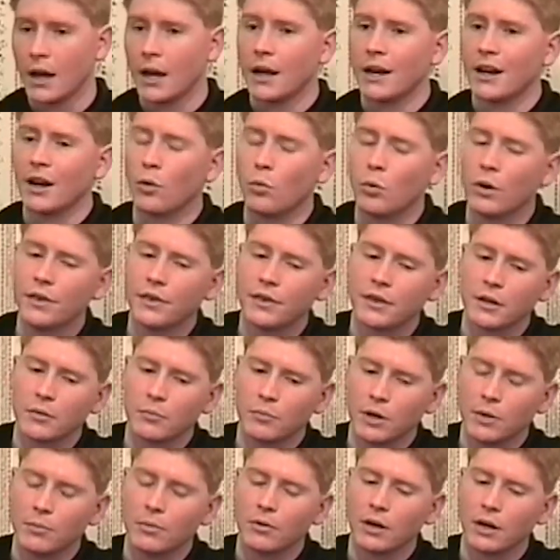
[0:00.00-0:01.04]
Now, one thing
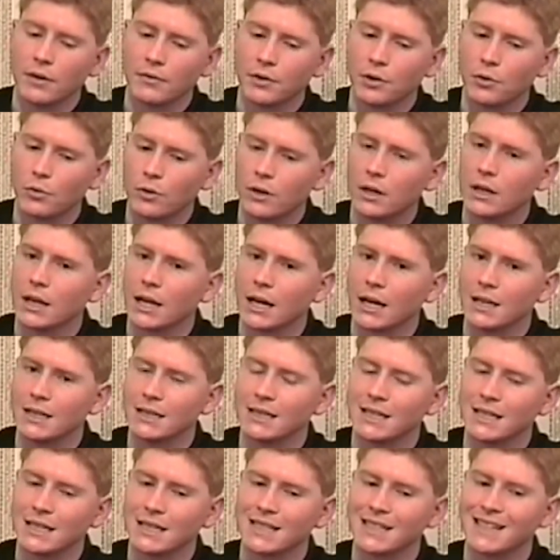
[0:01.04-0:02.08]
people have to realize
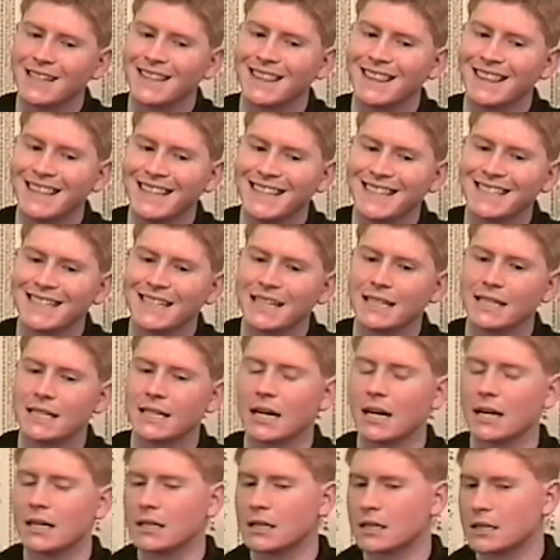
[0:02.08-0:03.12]
is that this is
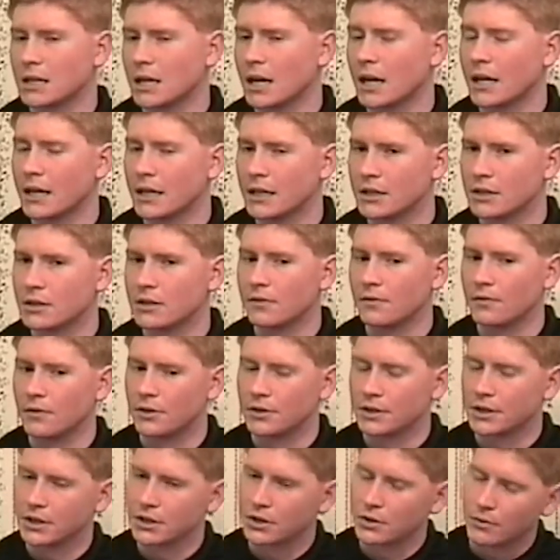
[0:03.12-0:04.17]
not science
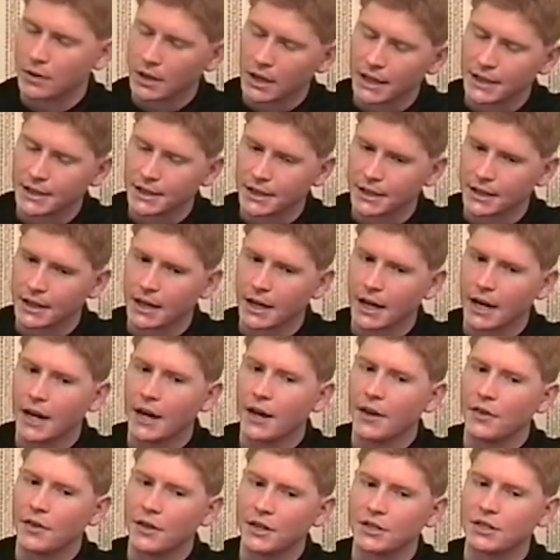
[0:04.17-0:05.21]
versus religion.
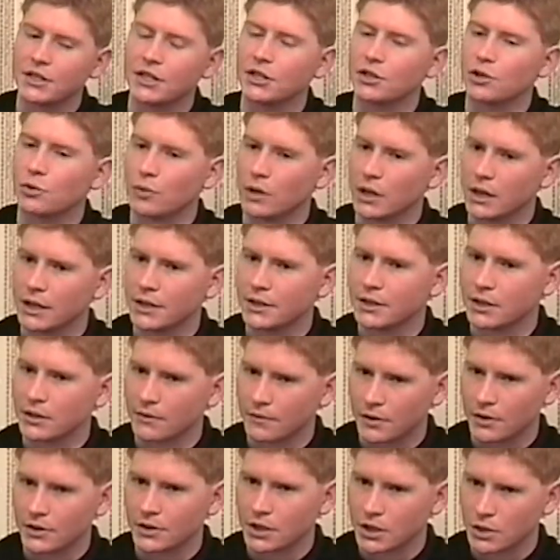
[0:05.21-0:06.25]
This is religion
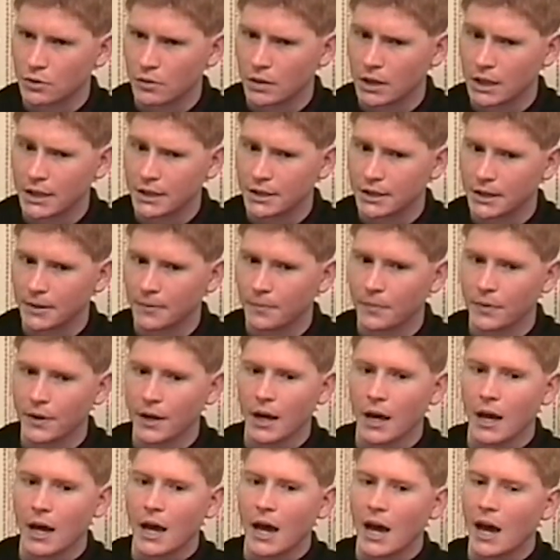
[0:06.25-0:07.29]
versus religion.
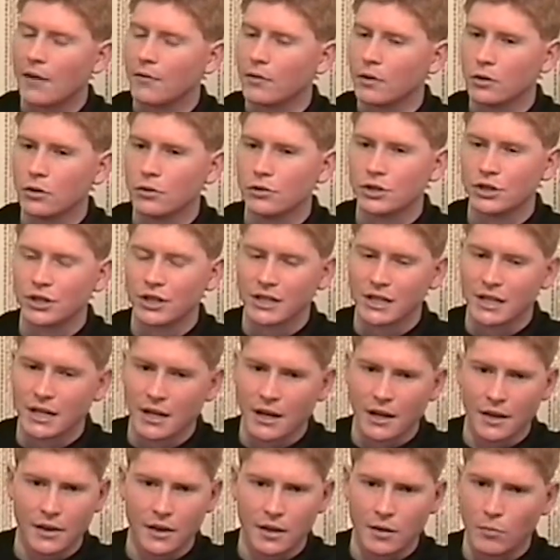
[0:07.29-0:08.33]
Evolution is
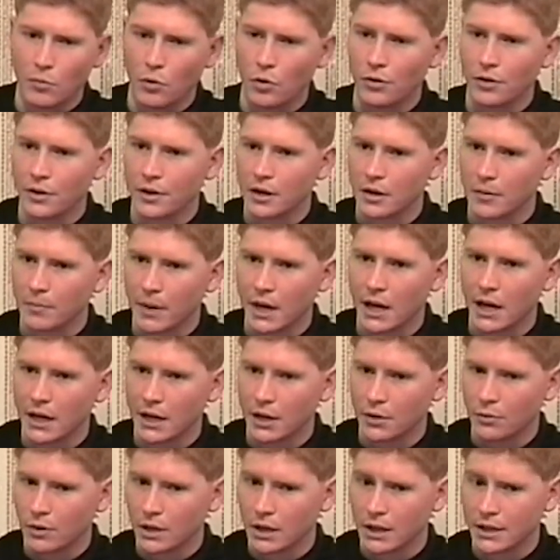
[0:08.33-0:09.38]
nothing more than a
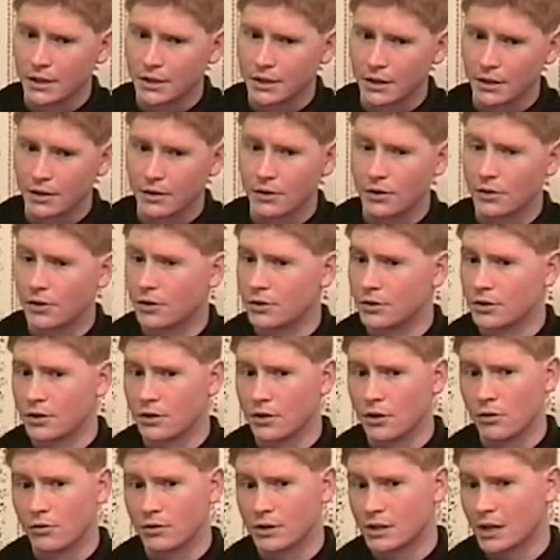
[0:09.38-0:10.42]
pagan religion. There's
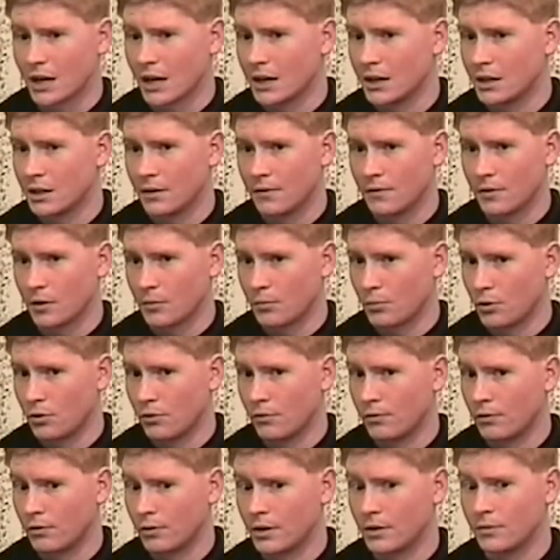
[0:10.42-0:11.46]
no scientific proof
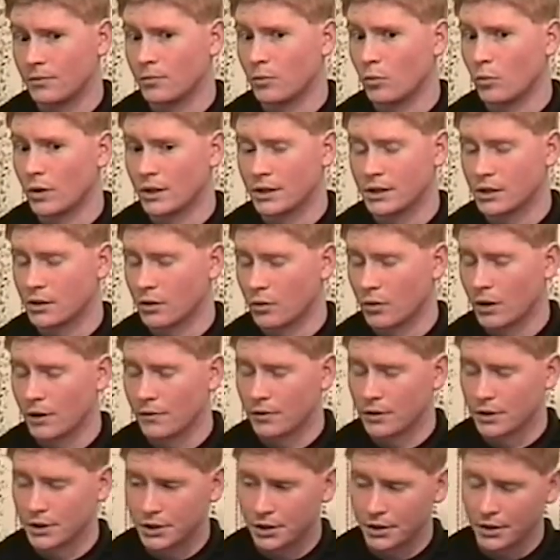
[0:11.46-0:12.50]
for it
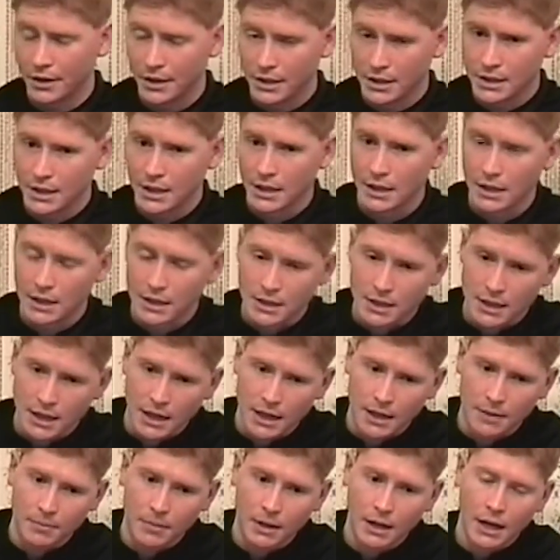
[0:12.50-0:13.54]
whatsoever, as you're going to see in this
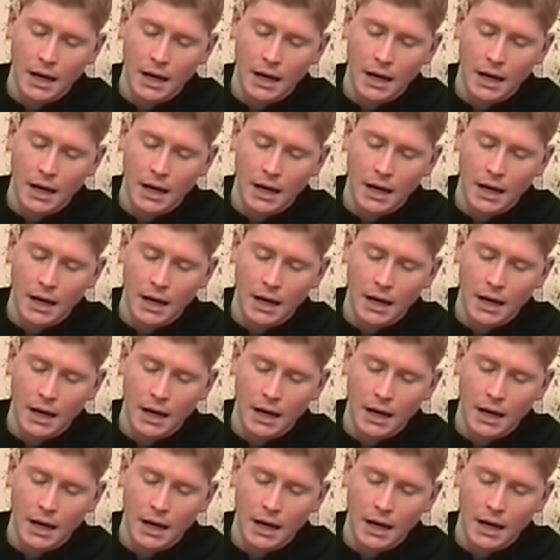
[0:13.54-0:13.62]
tape.